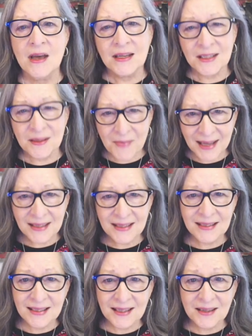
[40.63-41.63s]
demand a
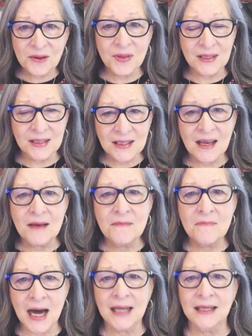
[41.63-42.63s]
skill that some
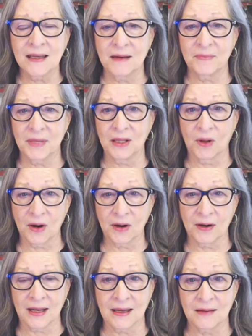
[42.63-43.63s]
might not be
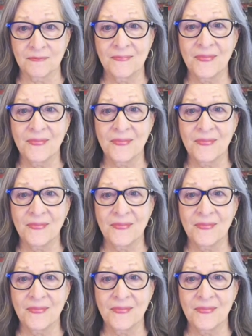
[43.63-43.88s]
learning.